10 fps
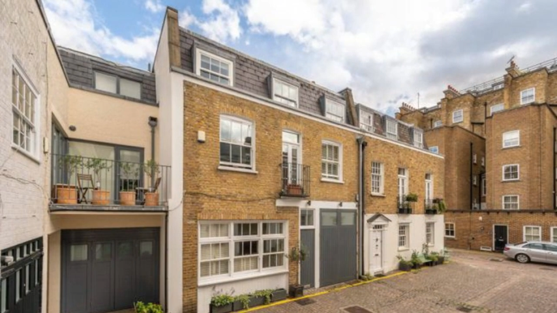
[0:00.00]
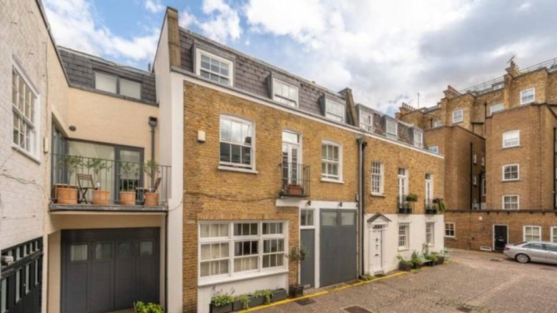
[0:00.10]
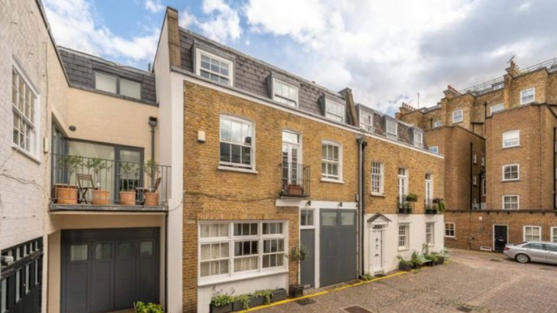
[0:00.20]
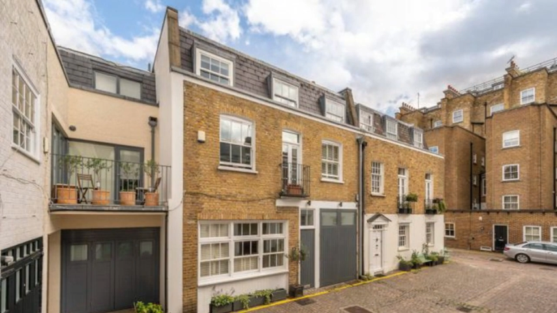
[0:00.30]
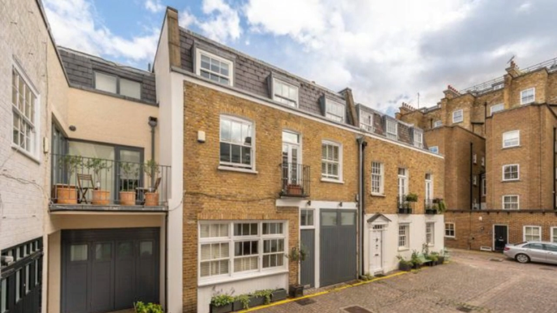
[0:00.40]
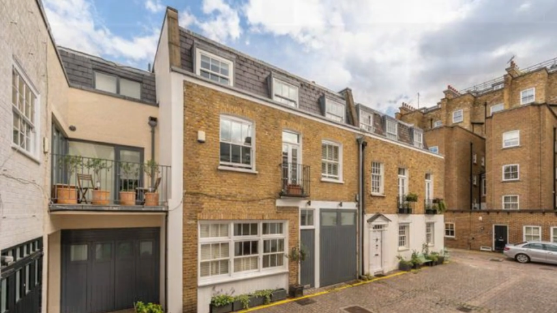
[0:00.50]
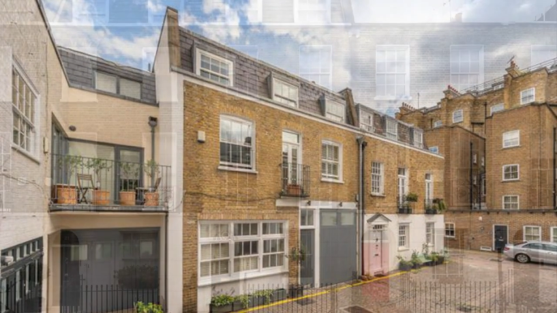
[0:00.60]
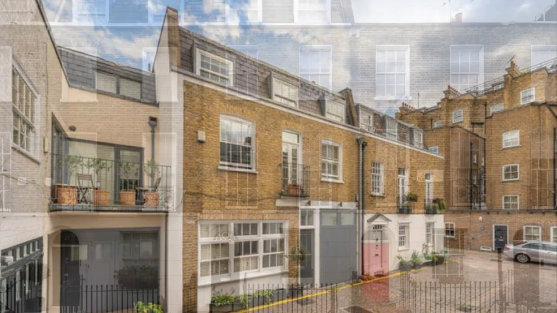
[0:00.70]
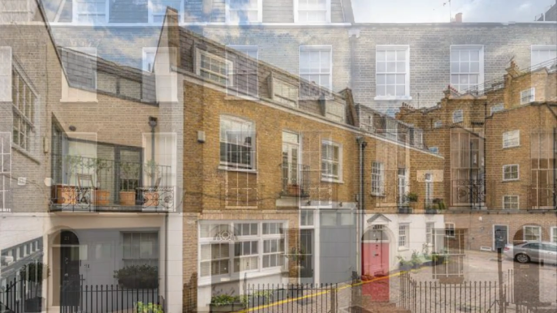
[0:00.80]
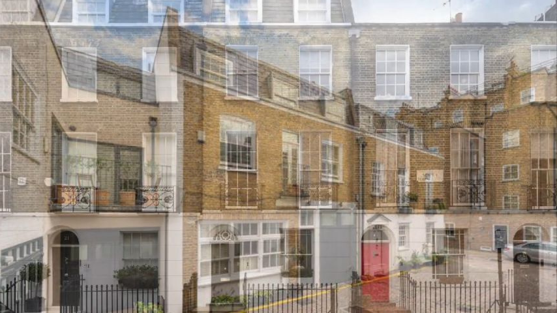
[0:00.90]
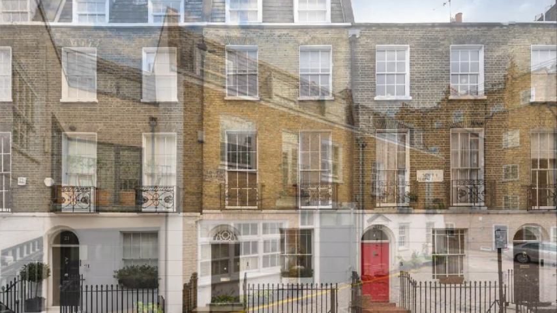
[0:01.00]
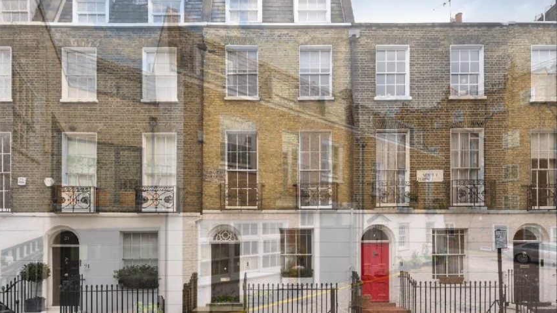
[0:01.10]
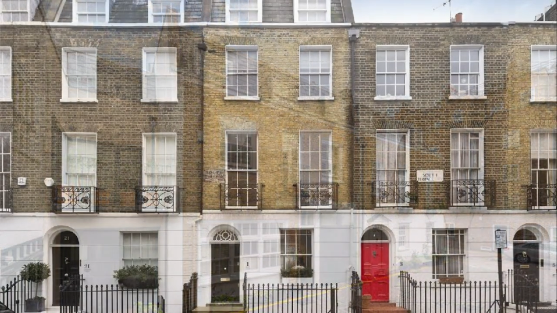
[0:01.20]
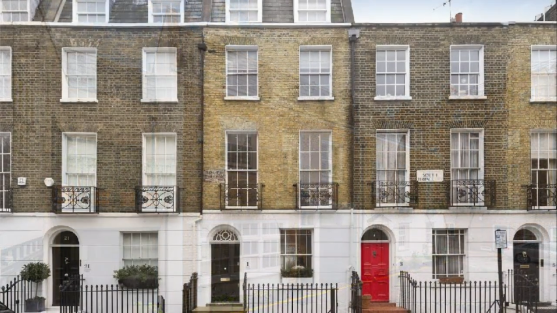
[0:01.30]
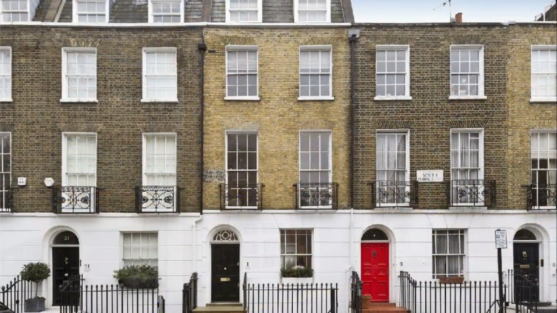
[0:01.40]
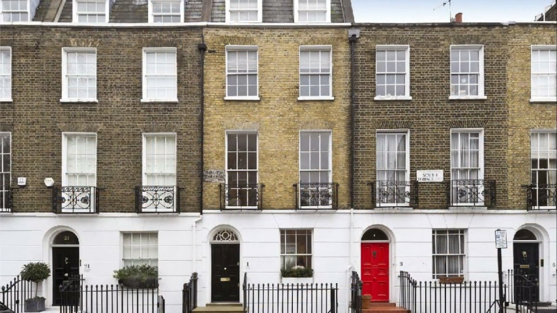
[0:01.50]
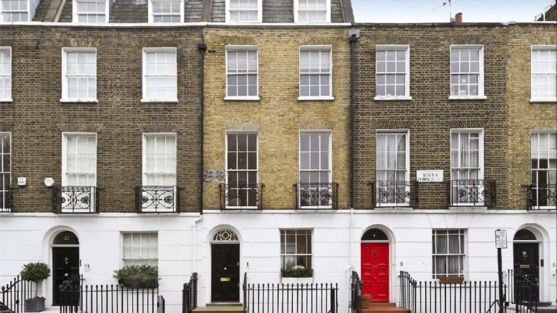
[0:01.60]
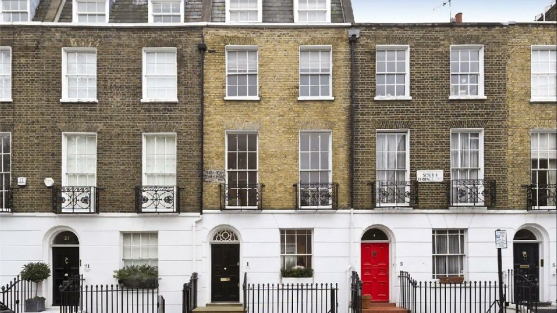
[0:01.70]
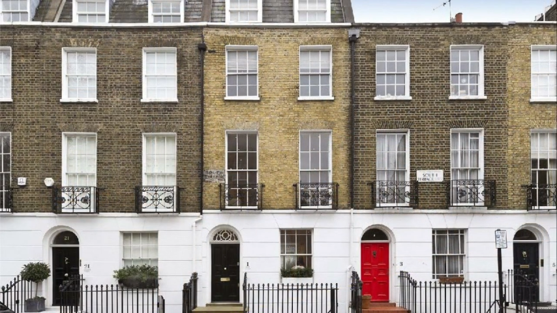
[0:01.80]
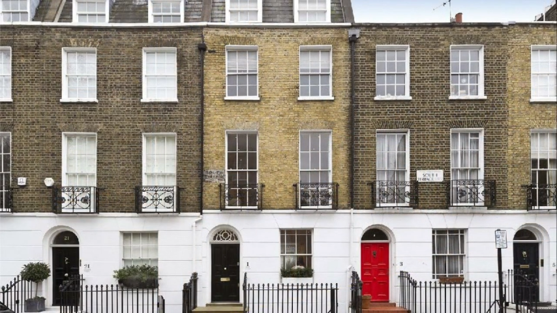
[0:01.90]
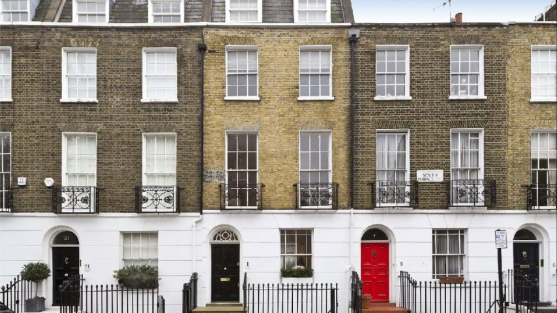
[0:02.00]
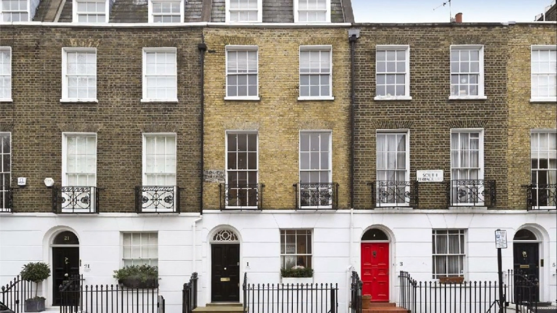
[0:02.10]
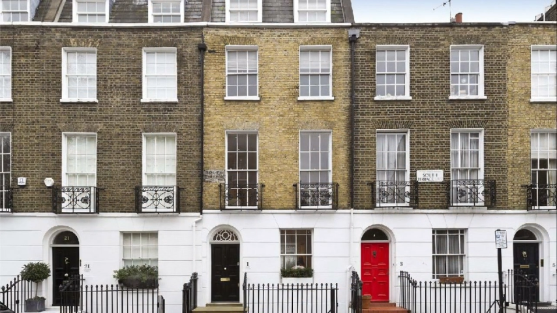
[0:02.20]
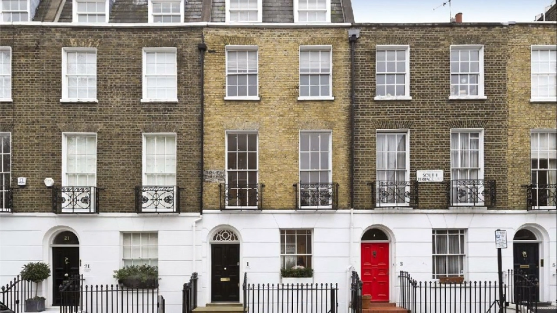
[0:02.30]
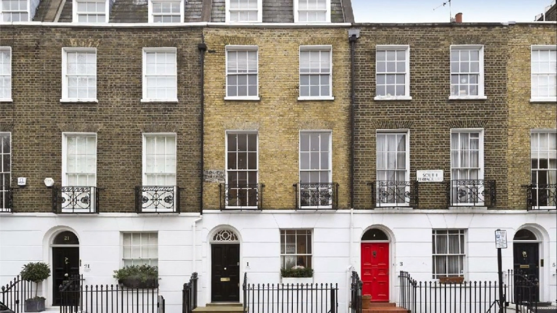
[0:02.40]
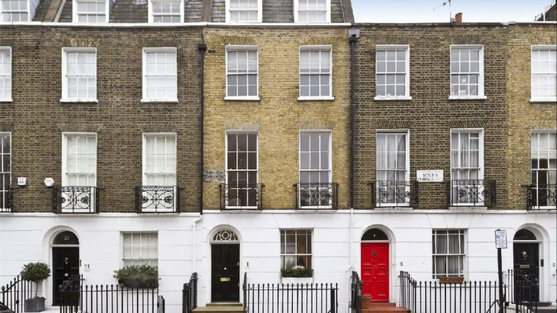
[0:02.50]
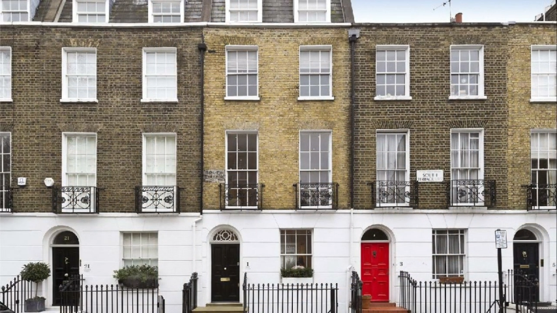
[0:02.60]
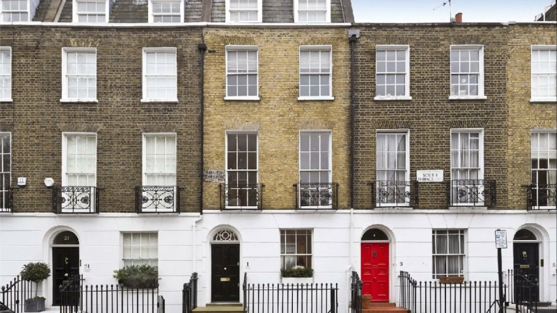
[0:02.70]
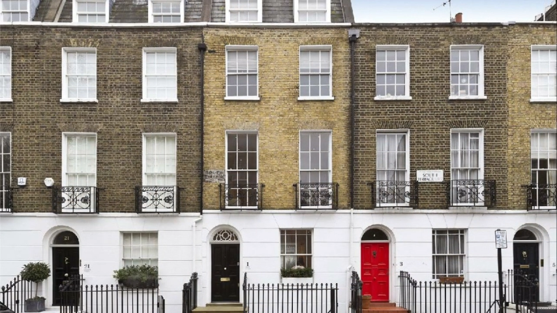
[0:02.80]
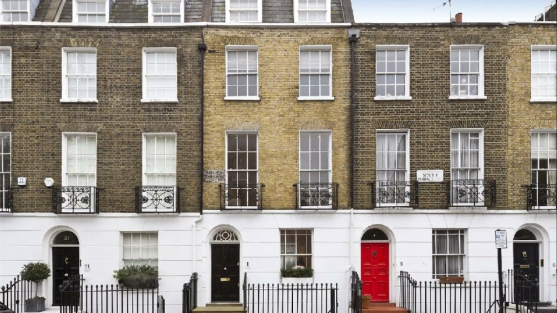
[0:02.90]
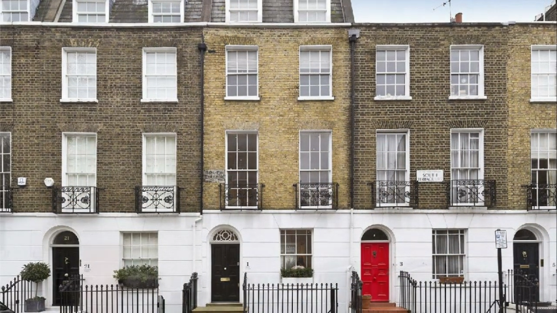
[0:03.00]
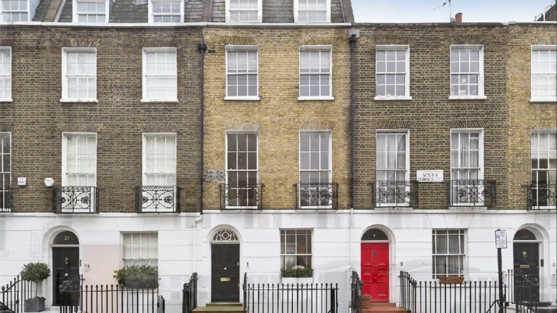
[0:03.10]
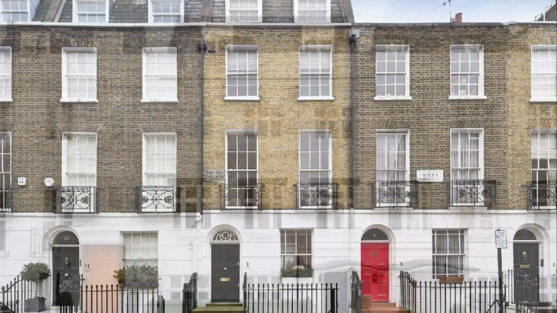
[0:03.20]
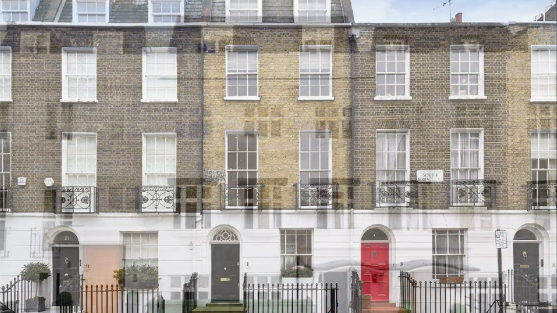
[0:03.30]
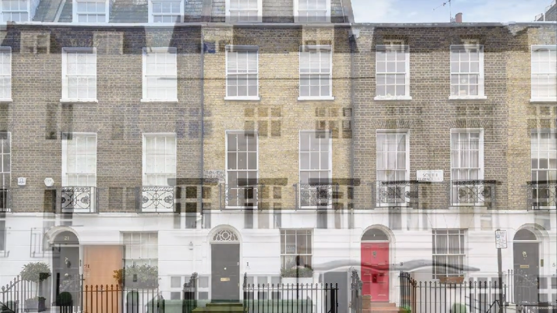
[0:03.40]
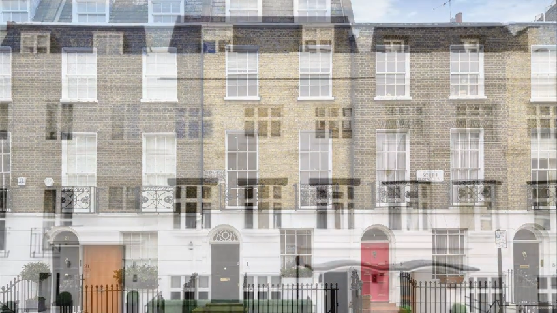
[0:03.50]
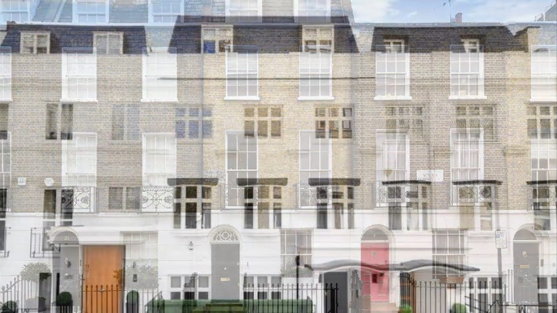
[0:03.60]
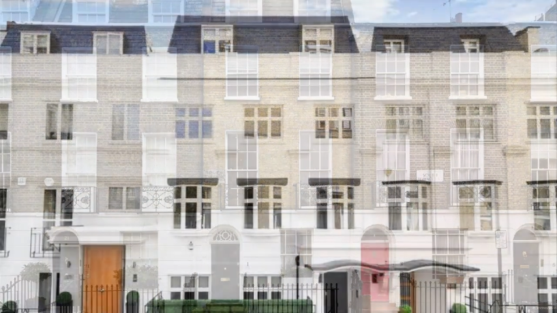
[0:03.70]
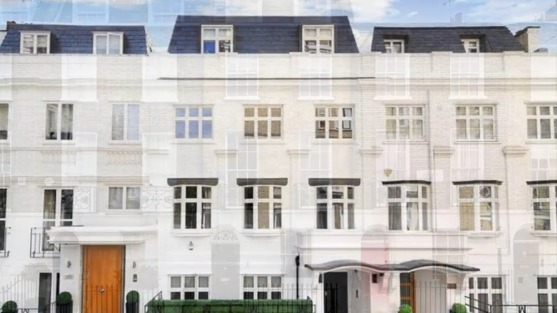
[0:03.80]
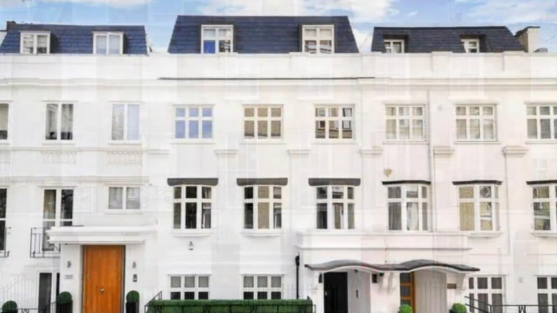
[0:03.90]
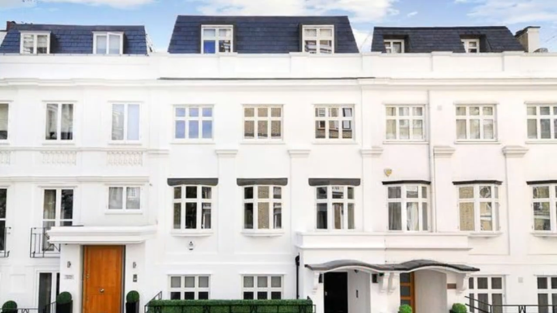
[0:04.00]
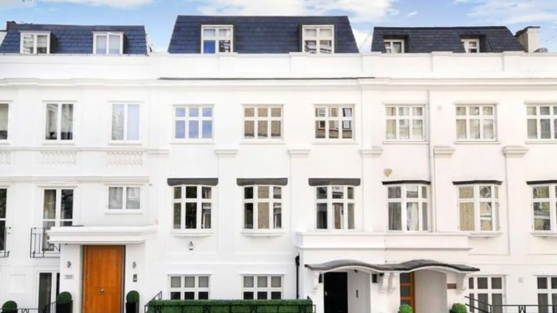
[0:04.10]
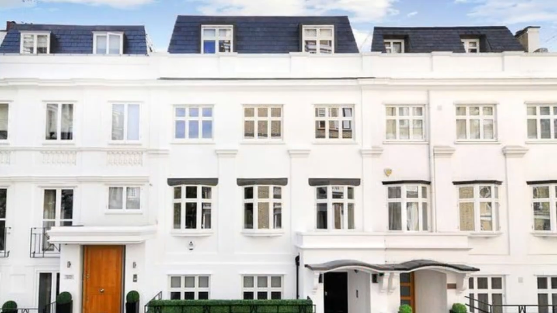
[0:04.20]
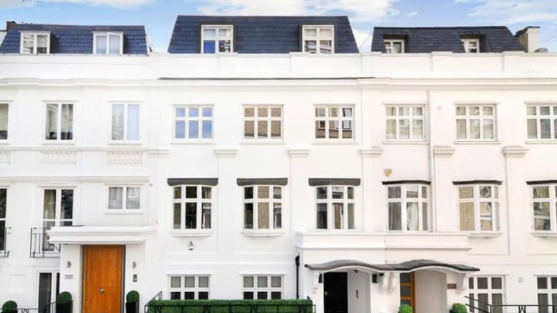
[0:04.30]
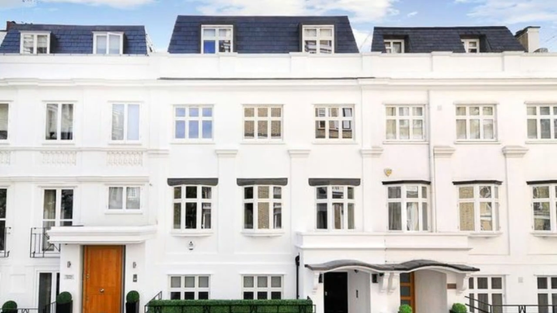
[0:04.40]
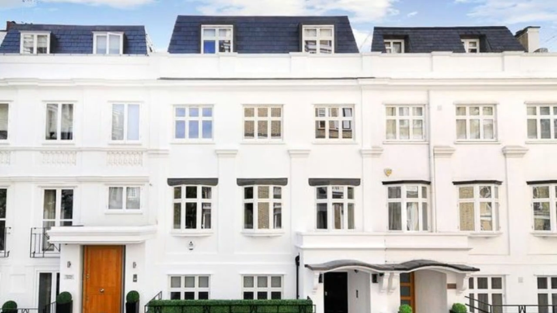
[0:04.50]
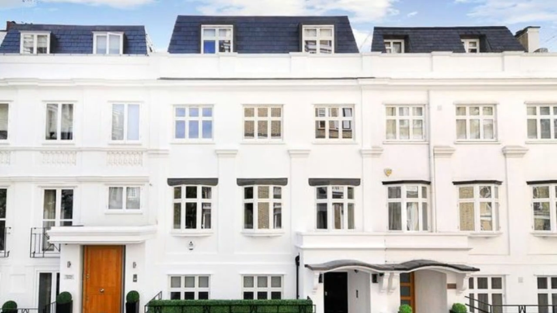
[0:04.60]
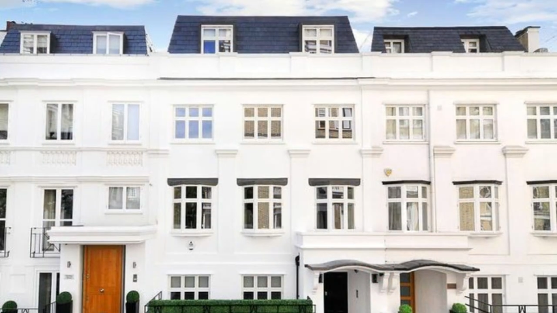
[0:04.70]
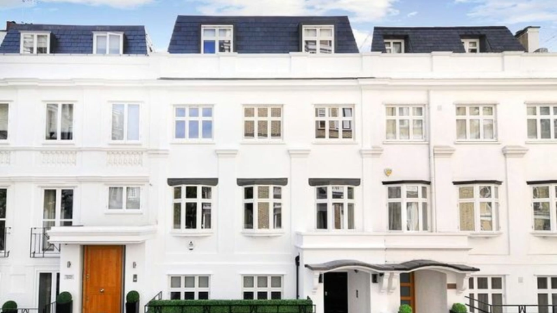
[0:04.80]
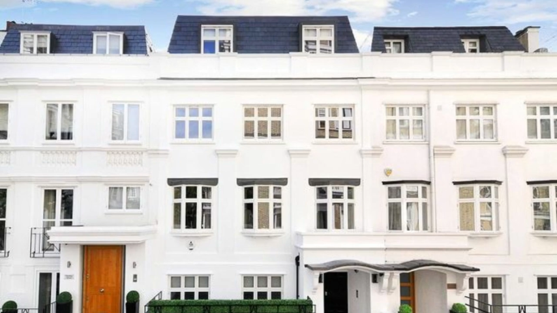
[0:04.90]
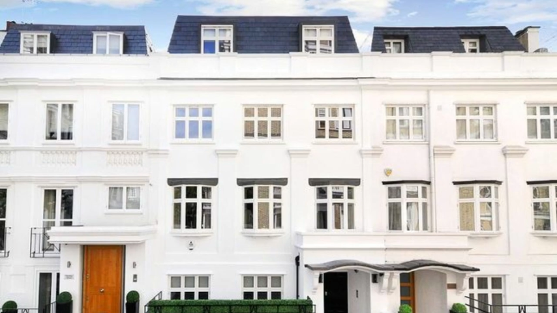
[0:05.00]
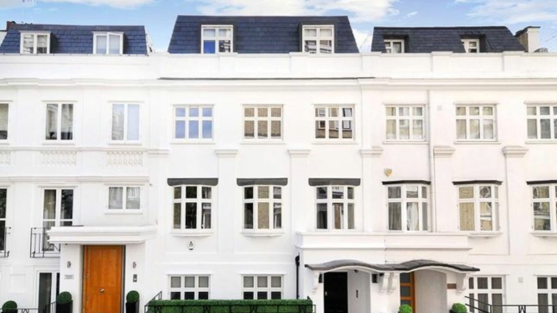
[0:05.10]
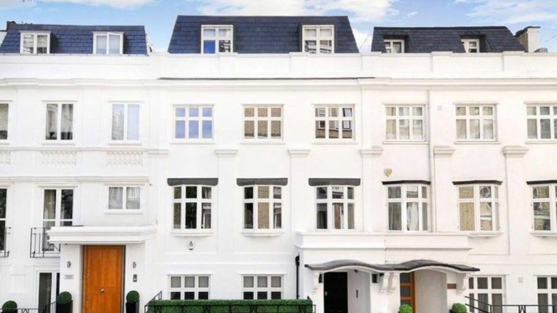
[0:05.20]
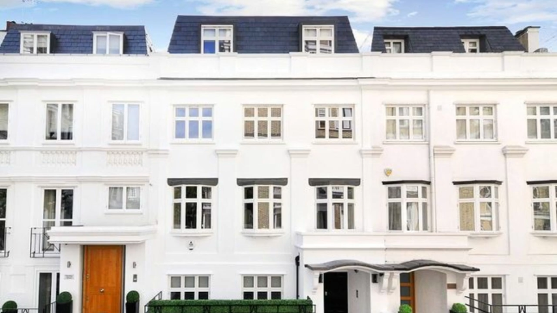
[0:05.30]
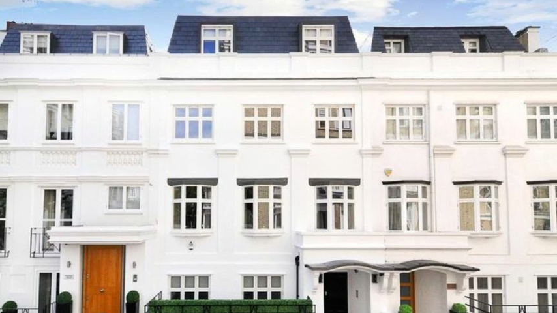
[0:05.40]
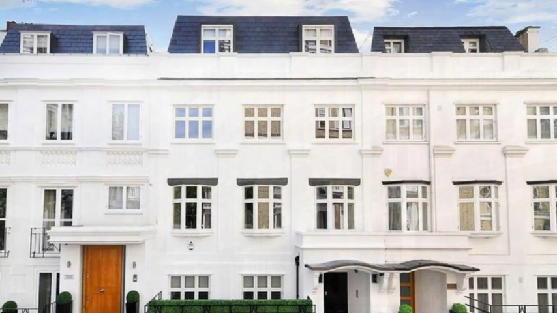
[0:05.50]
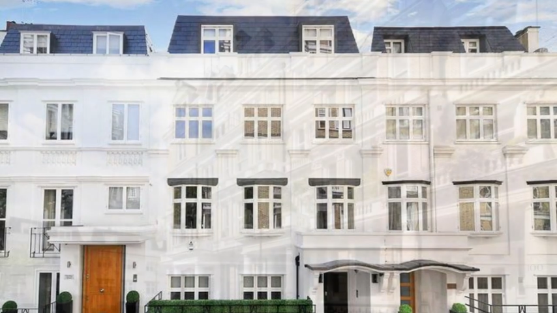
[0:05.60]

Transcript: No face is visible, so there are no lips to read.